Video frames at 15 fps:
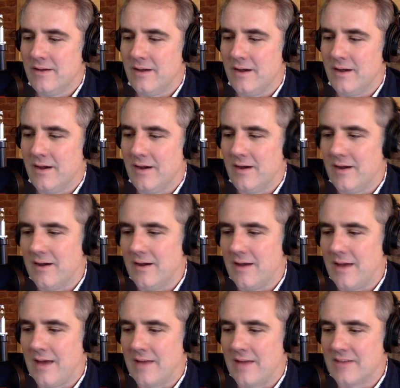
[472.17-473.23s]
uh,
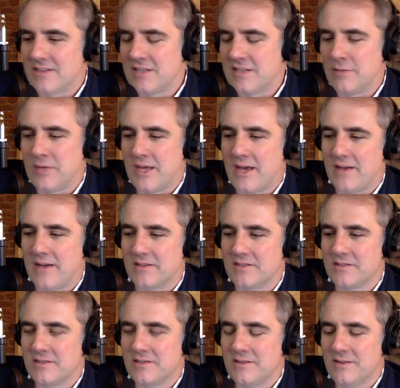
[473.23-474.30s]
at
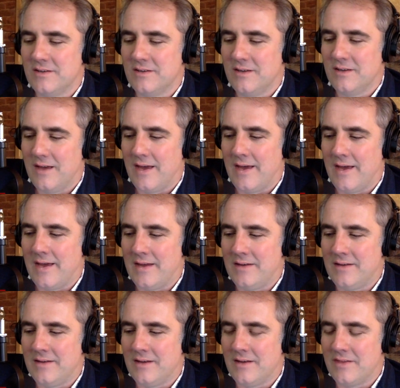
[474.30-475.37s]
CBS.
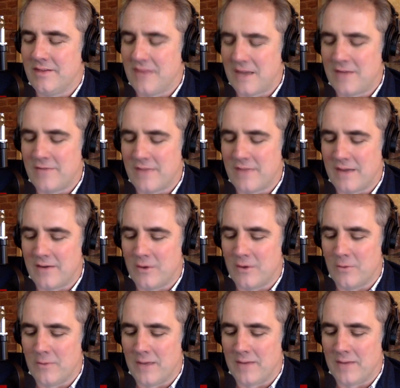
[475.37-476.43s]
And uh, thank you for that
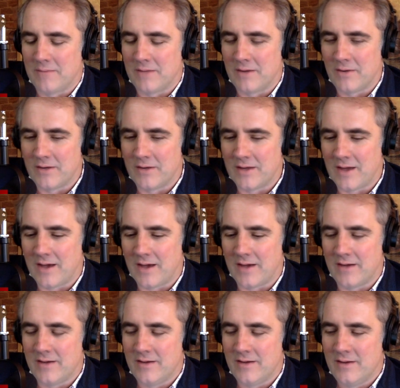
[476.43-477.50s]
note, man. You know what, God,
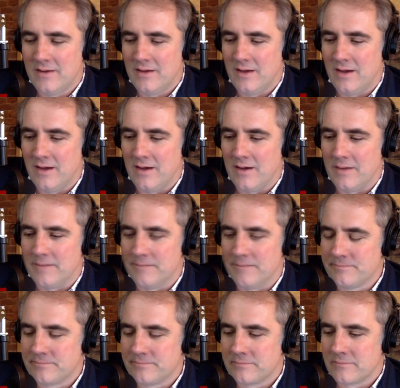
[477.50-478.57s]
um,
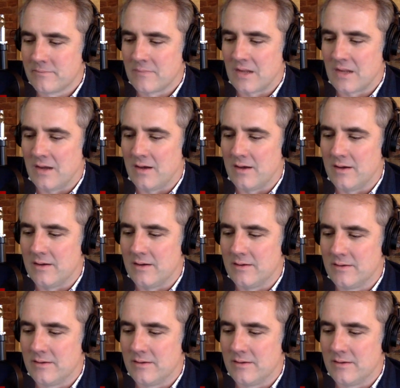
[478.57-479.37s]
uh,